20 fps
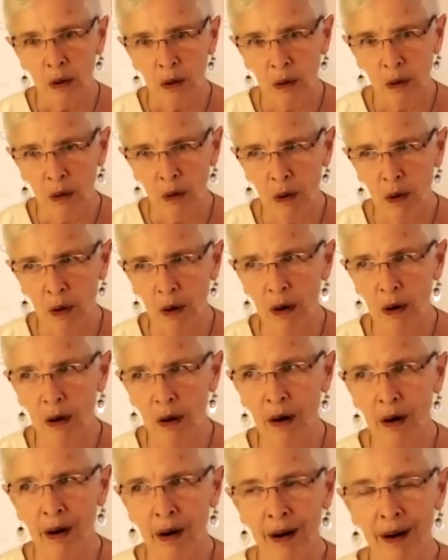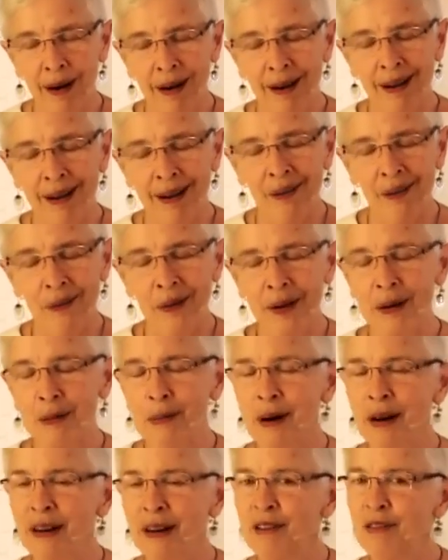Or what
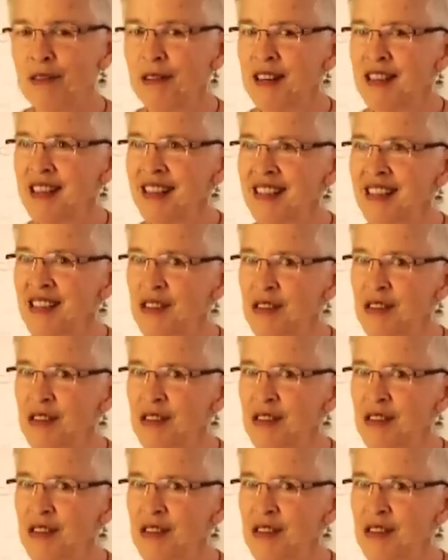about if we just